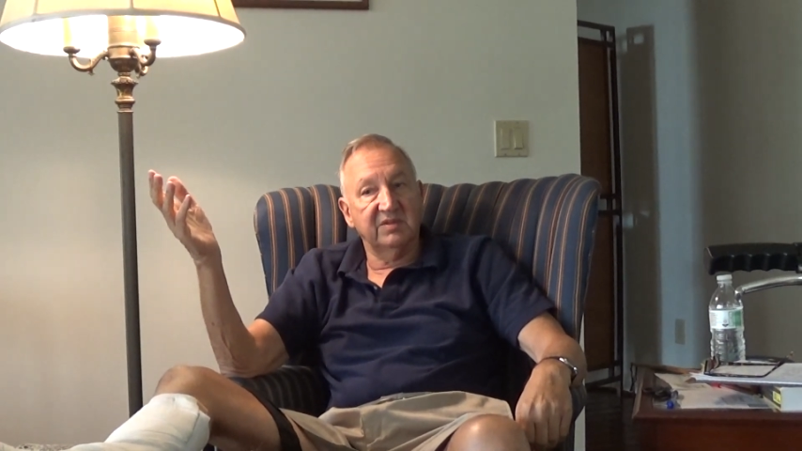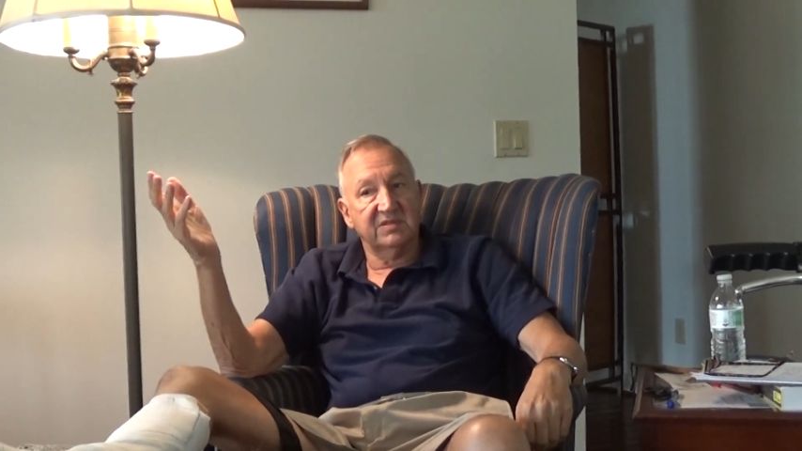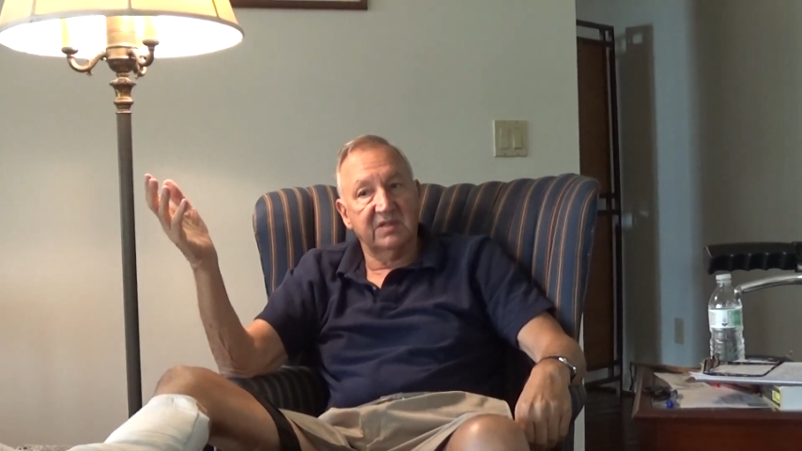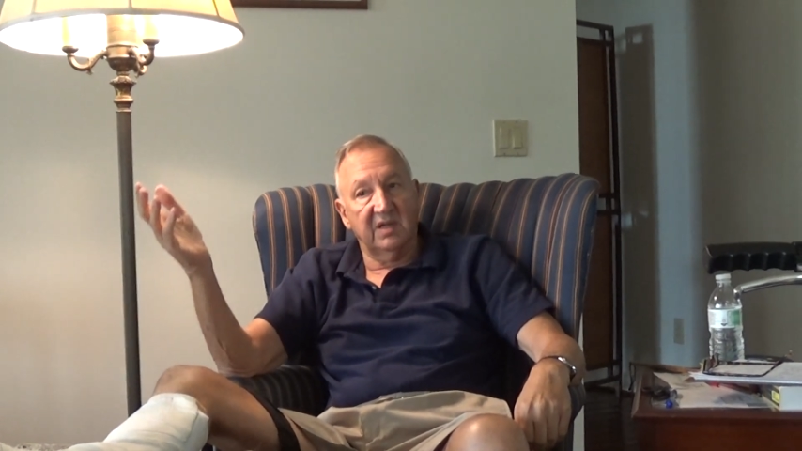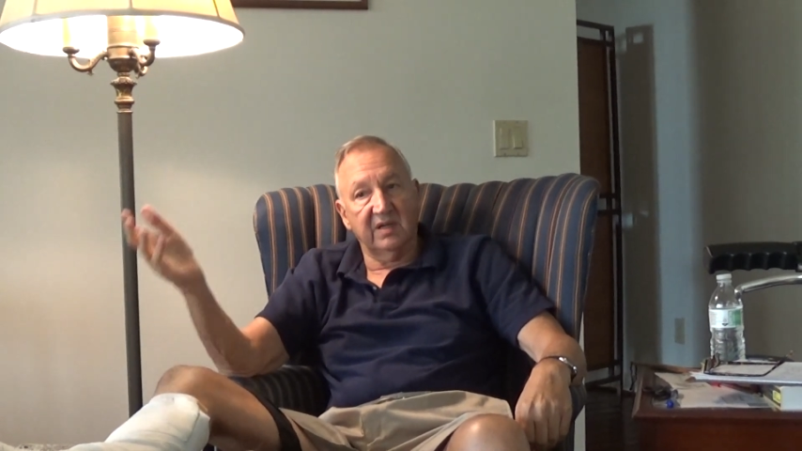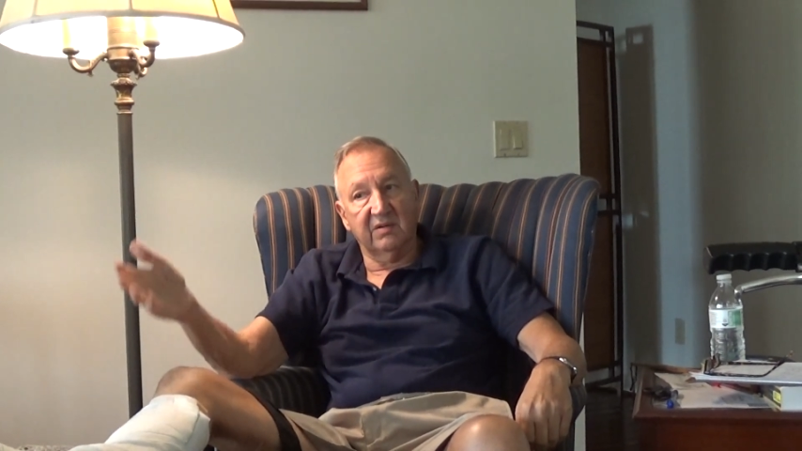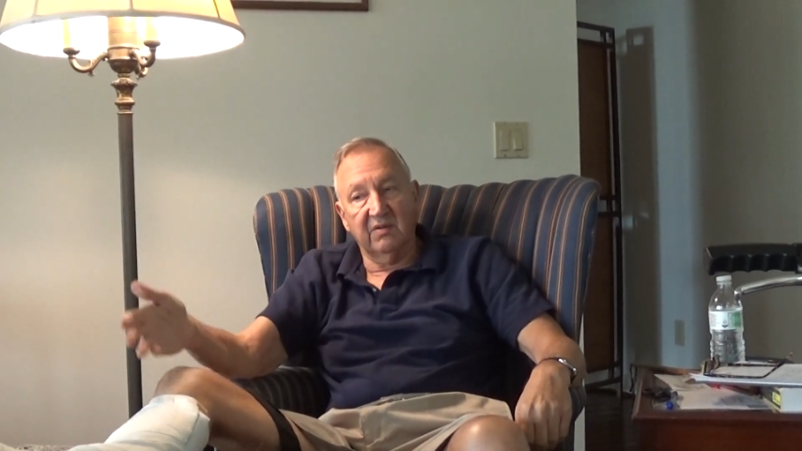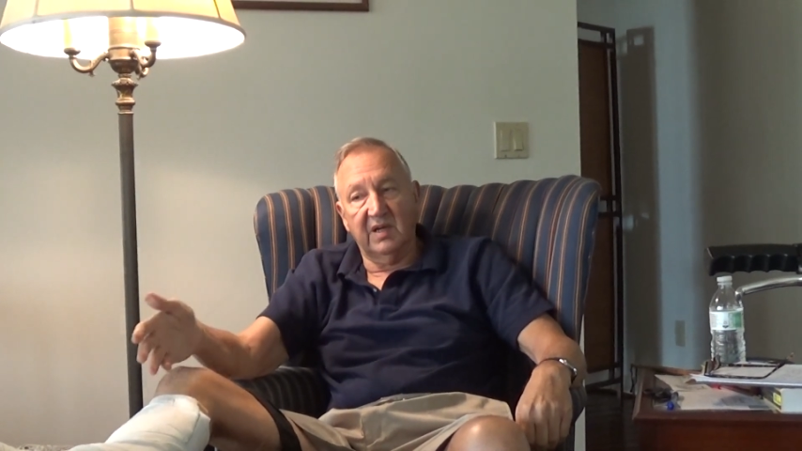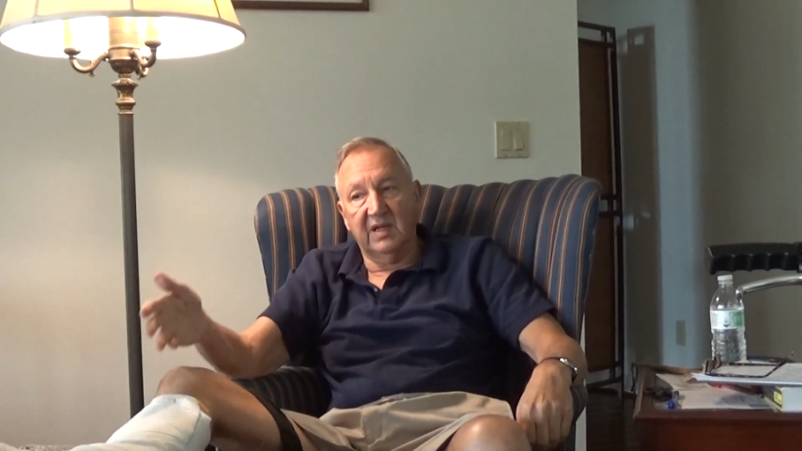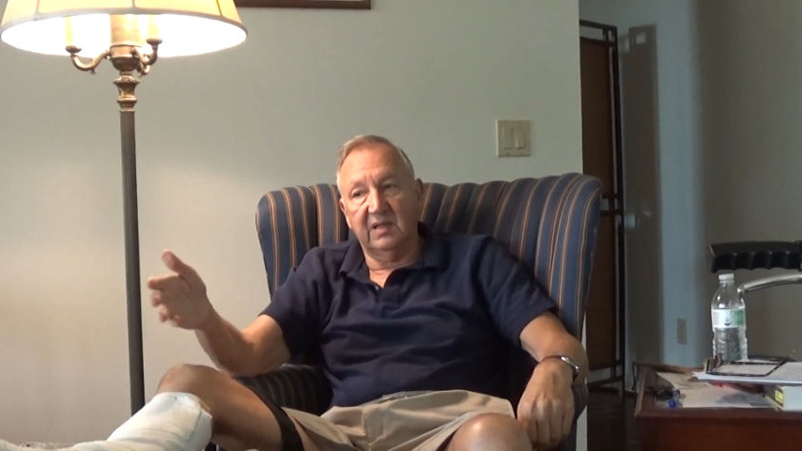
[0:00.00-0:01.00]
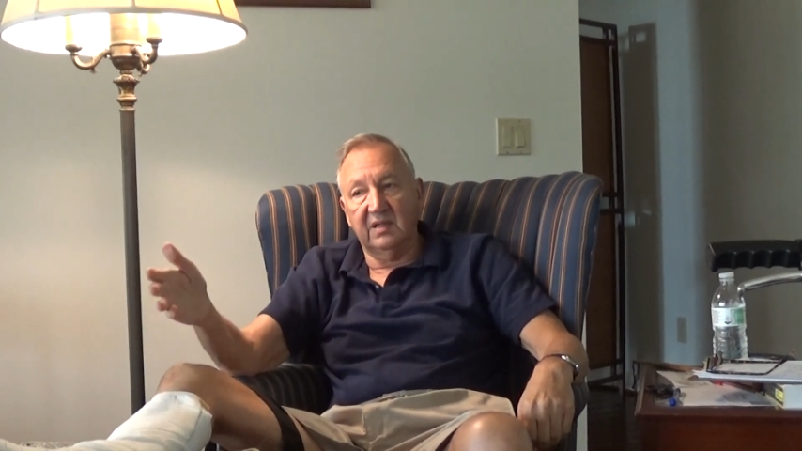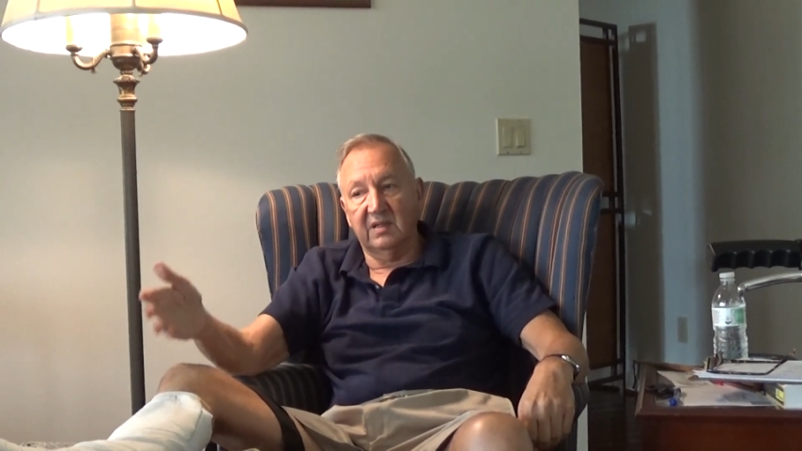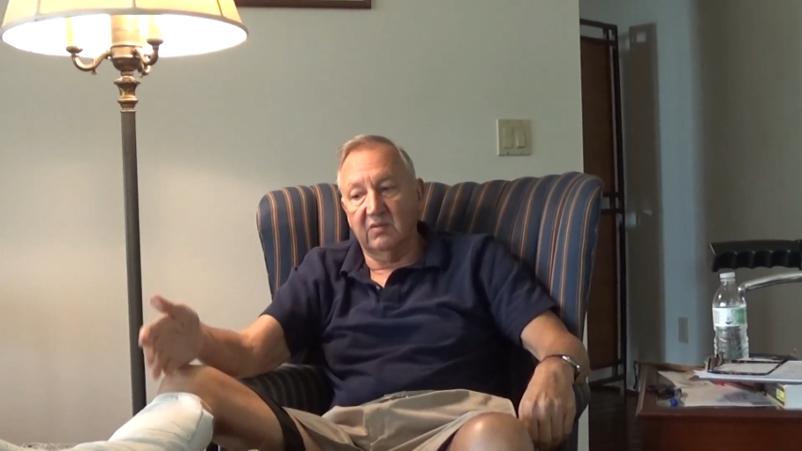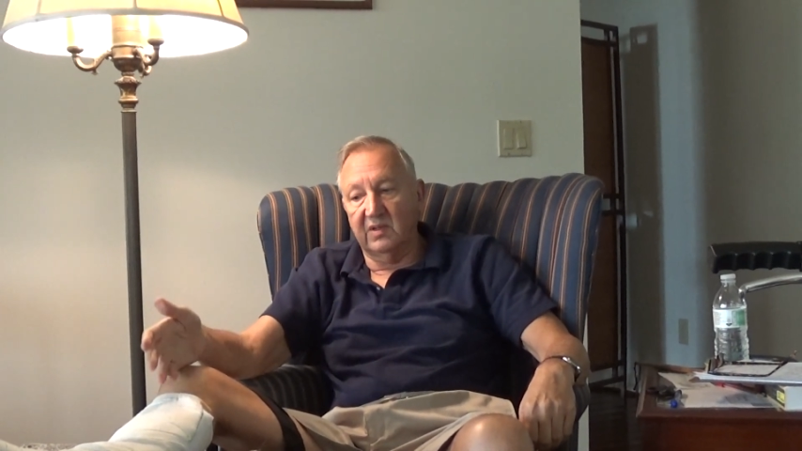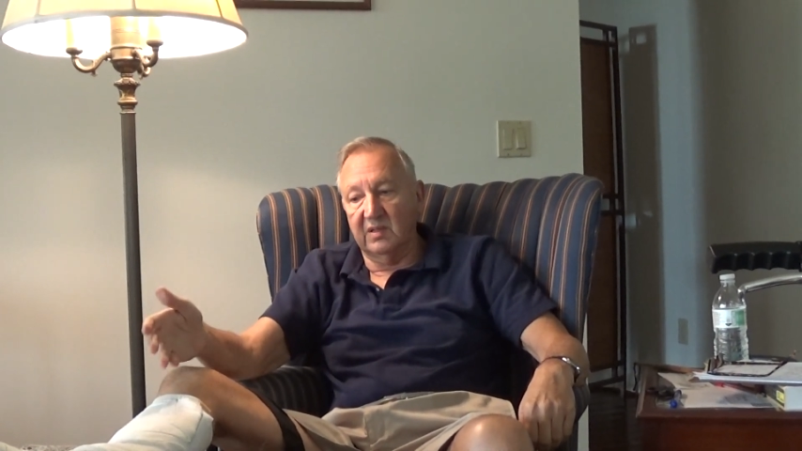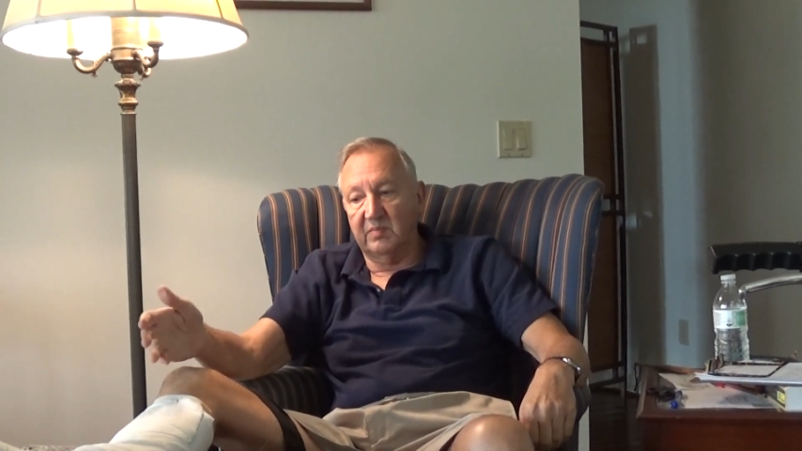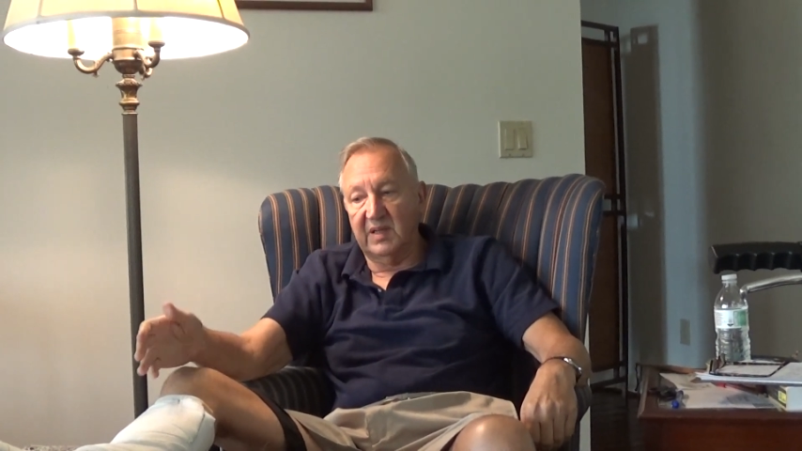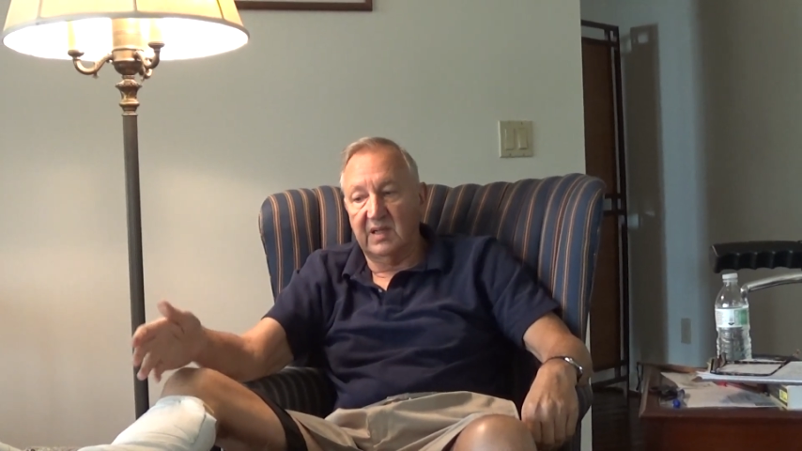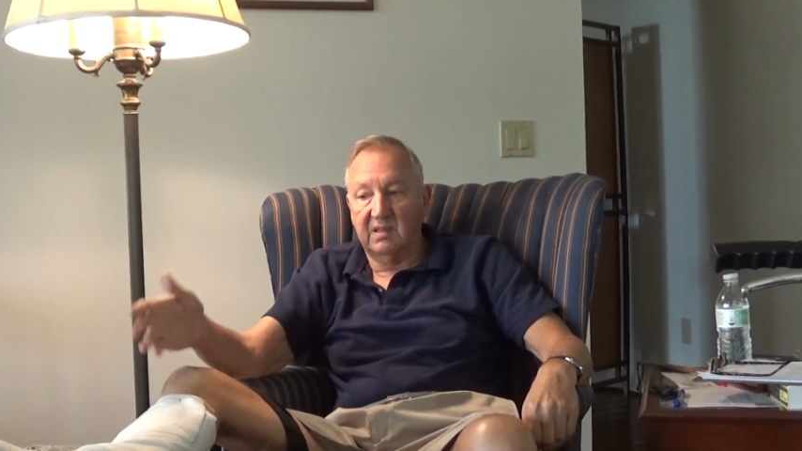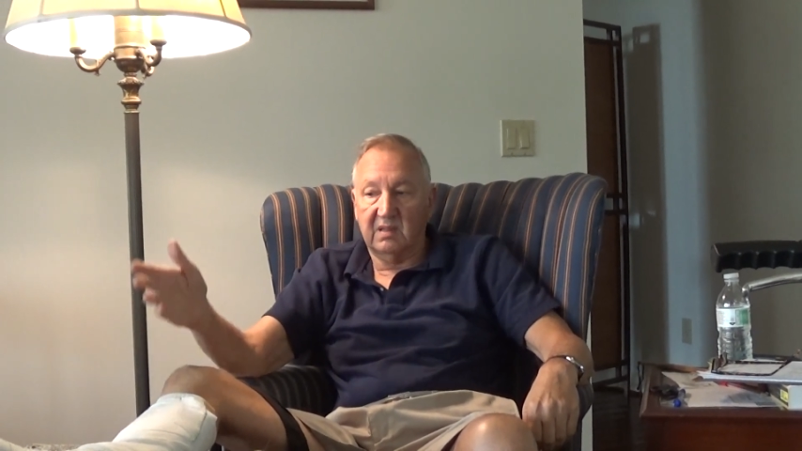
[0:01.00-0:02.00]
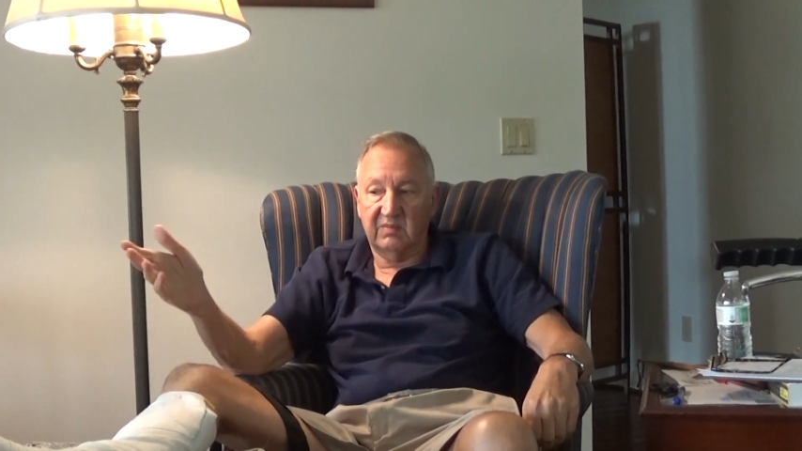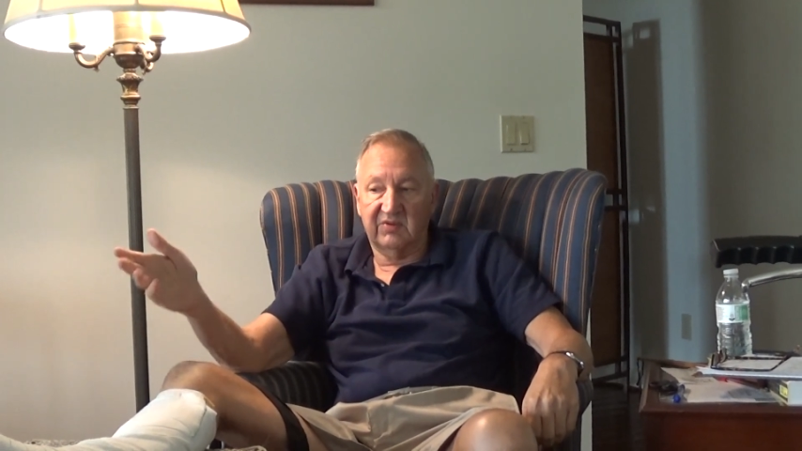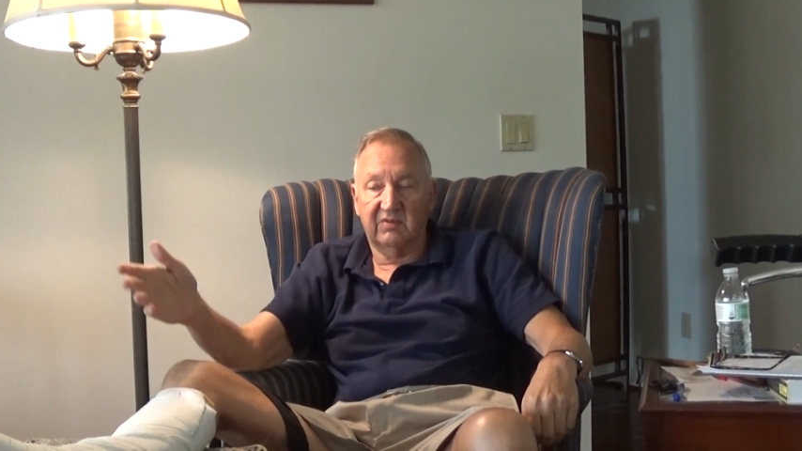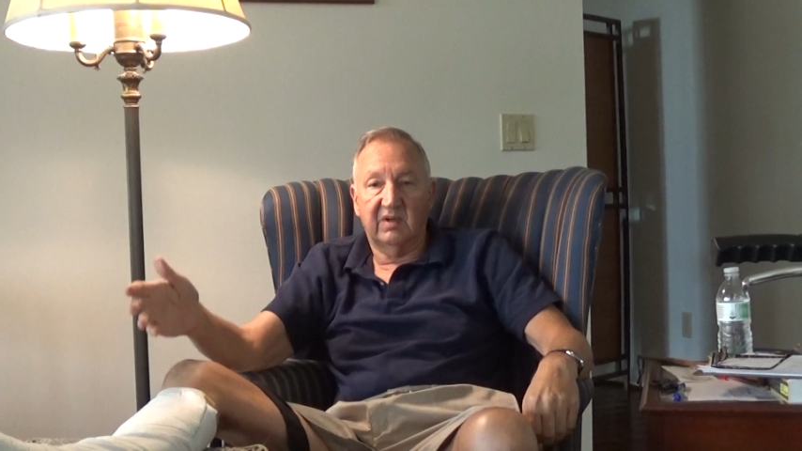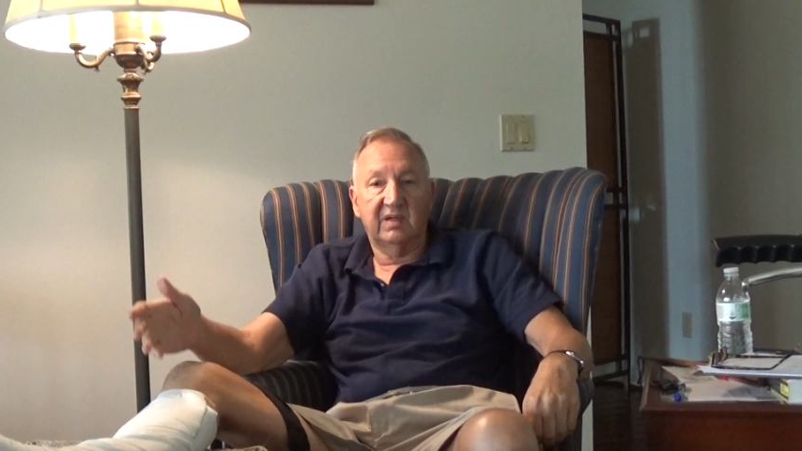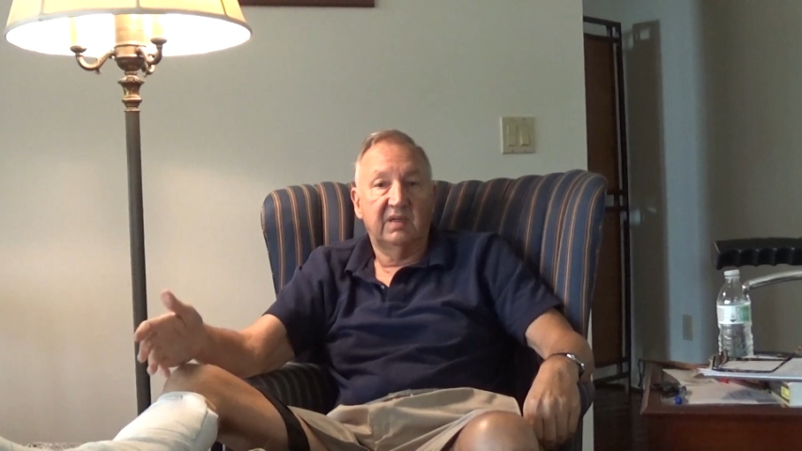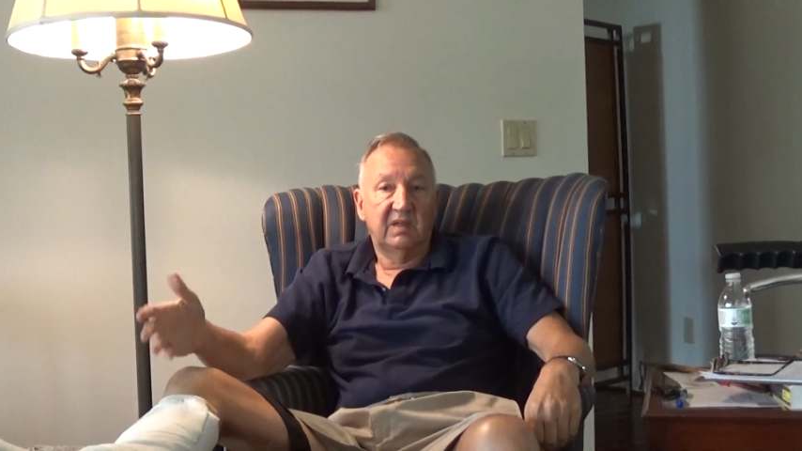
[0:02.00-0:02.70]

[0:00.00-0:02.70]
It's not great, when the pain comes on,